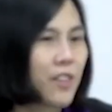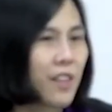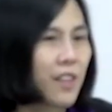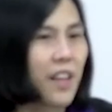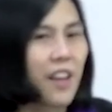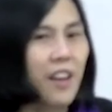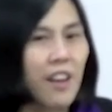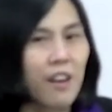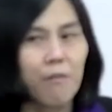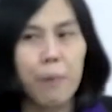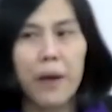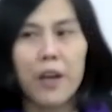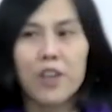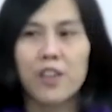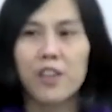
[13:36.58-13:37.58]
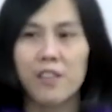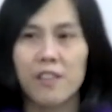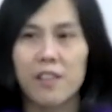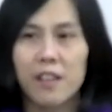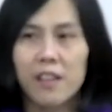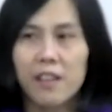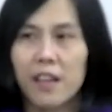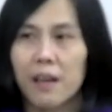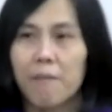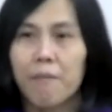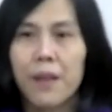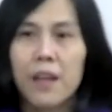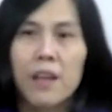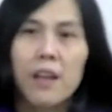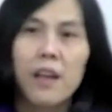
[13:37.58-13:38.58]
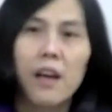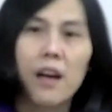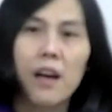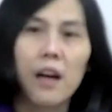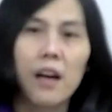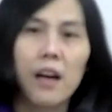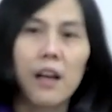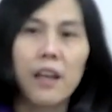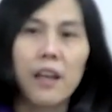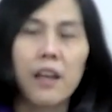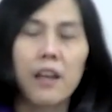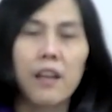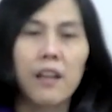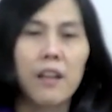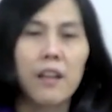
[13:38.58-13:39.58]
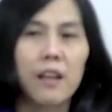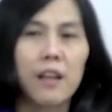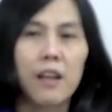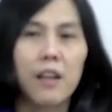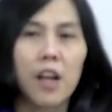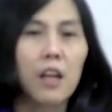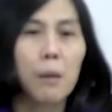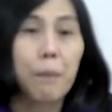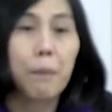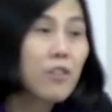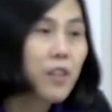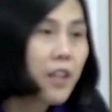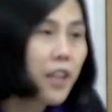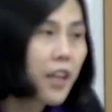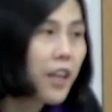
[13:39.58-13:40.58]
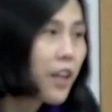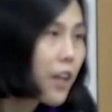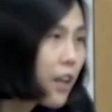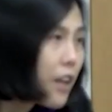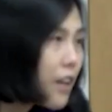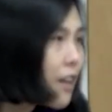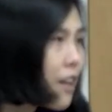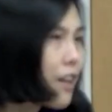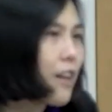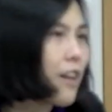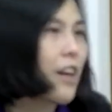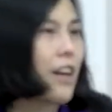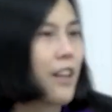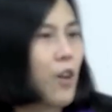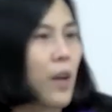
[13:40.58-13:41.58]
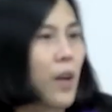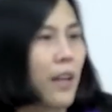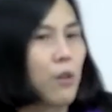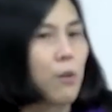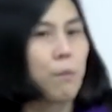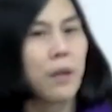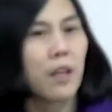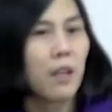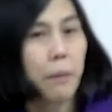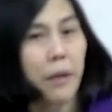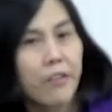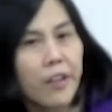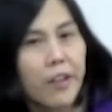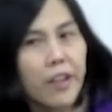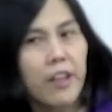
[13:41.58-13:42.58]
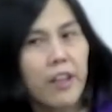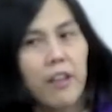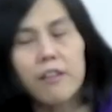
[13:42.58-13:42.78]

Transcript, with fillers: and take care of patients and uh, uh, in uh, not a big city. I don't like to be in a big city.